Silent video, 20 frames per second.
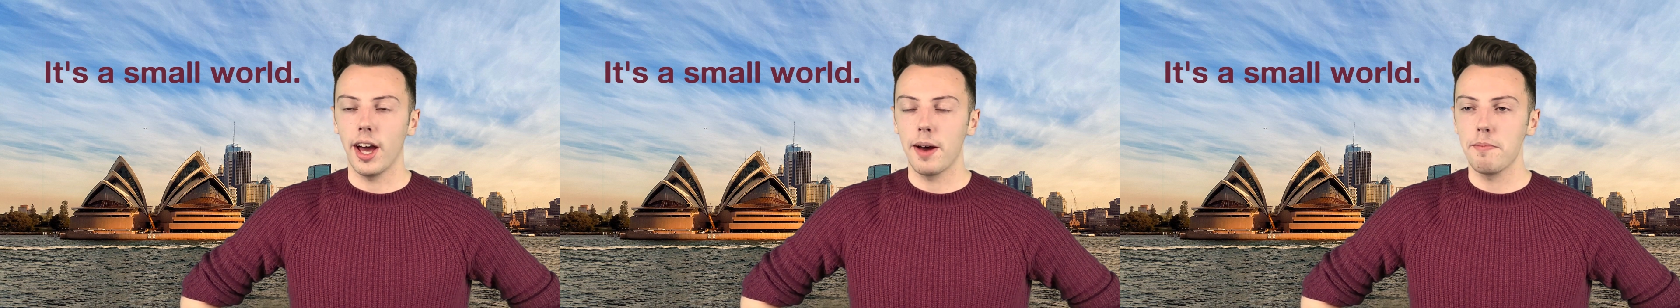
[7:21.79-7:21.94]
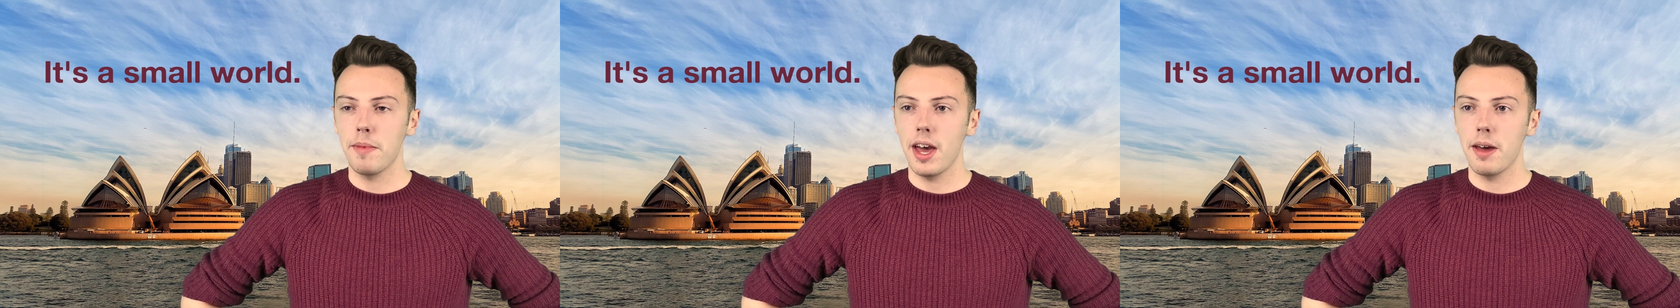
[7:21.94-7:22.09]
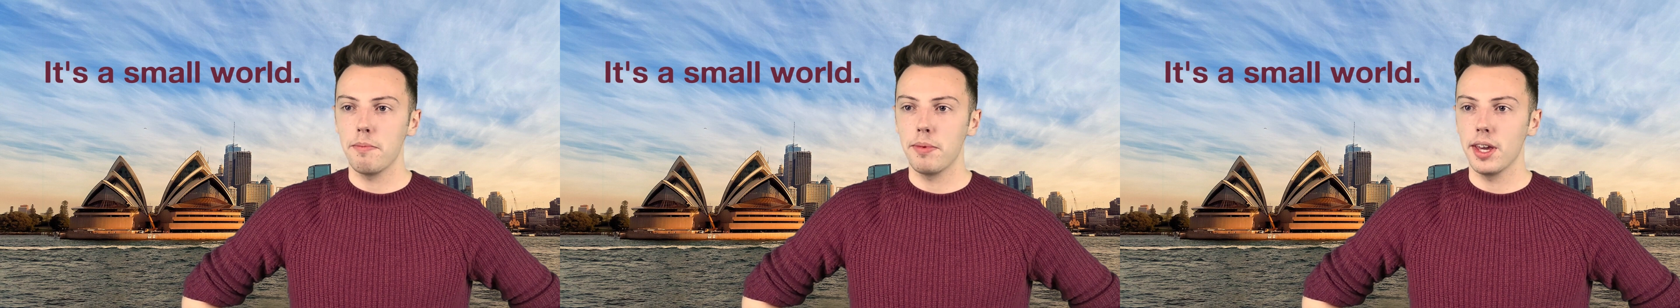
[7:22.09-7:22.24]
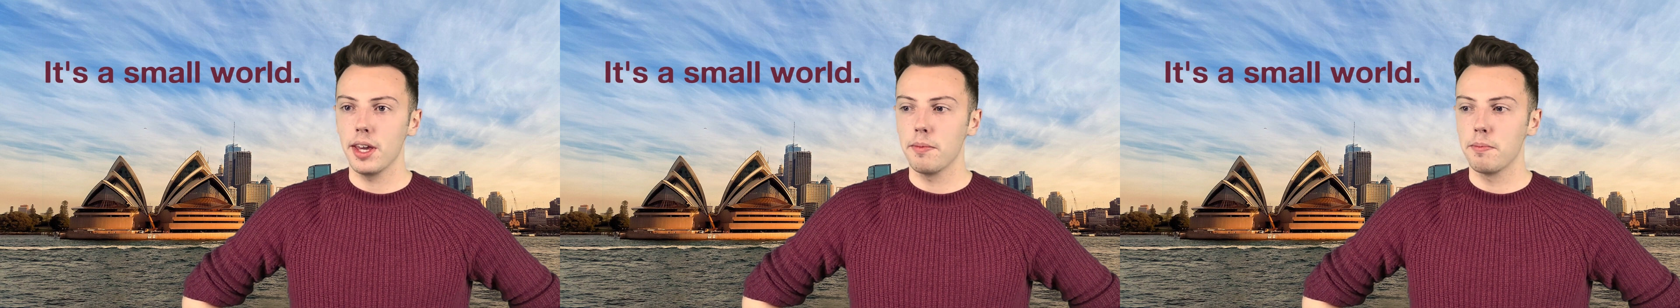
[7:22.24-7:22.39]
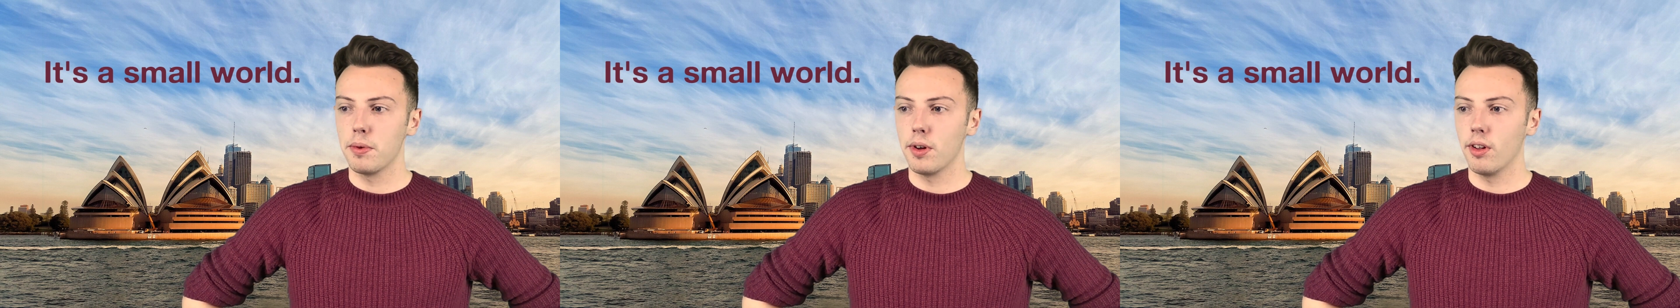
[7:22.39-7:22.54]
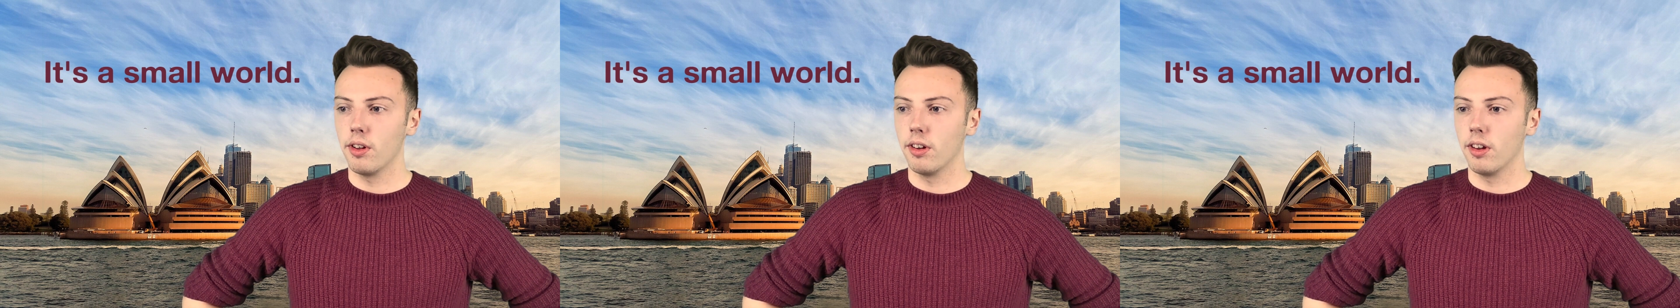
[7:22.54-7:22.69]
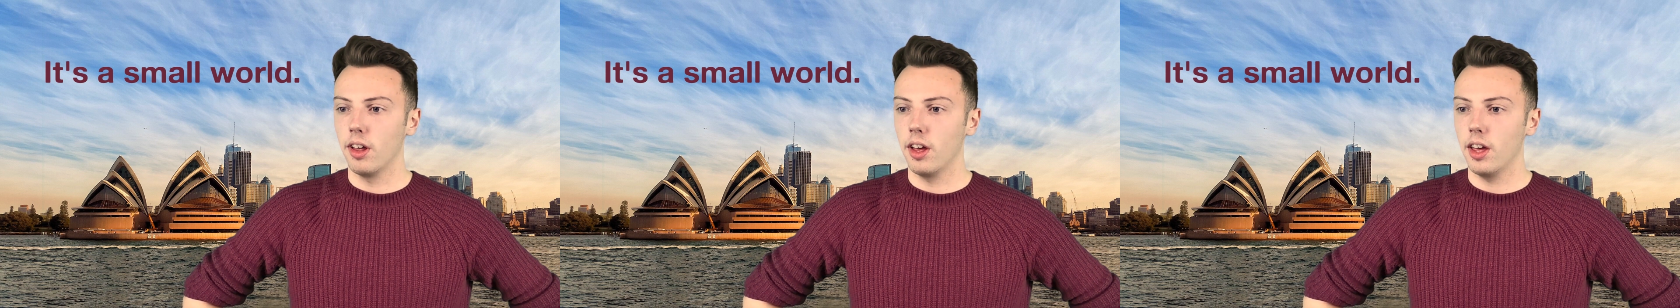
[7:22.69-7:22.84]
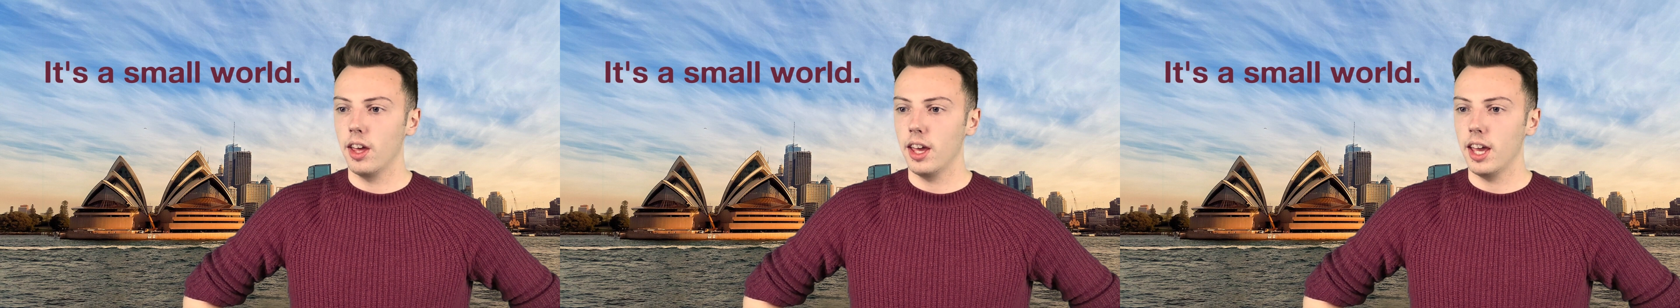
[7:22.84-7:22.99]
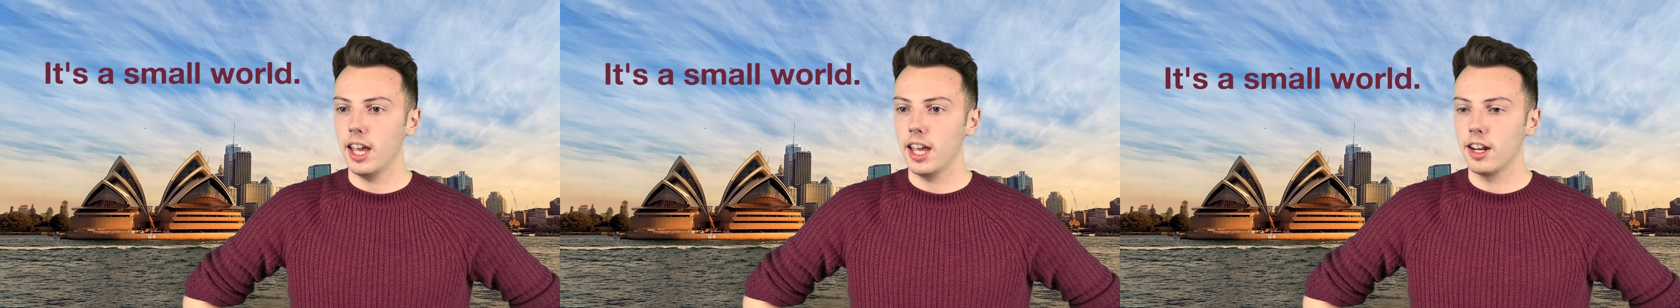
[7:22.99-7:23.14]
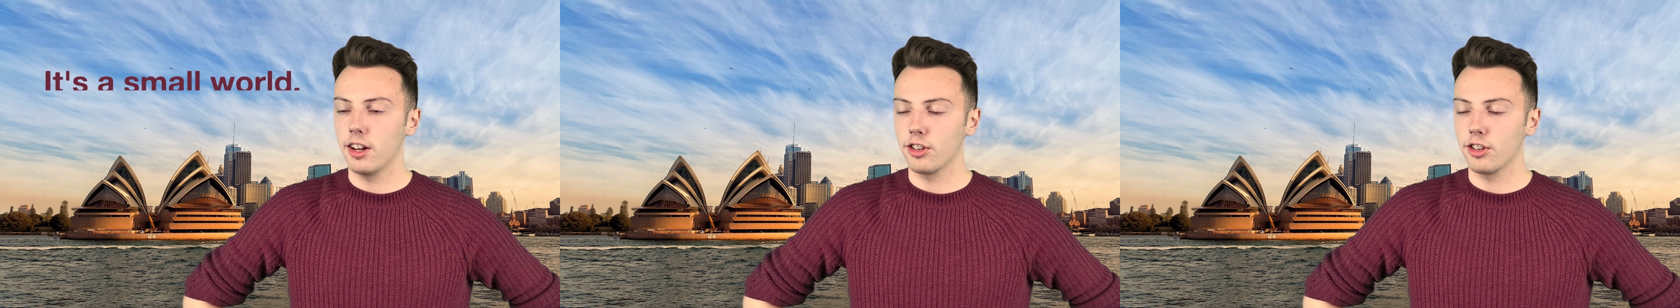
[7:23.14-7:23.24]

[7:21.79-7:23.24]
I met people in